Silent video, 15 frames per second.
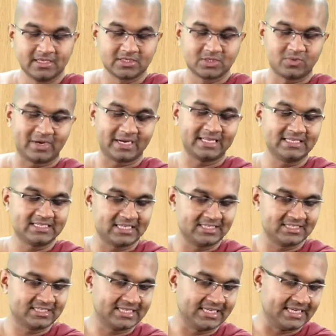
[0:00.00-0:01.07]
So what he is
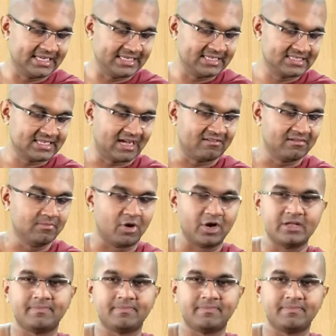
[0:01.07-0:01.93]
suggesting is our body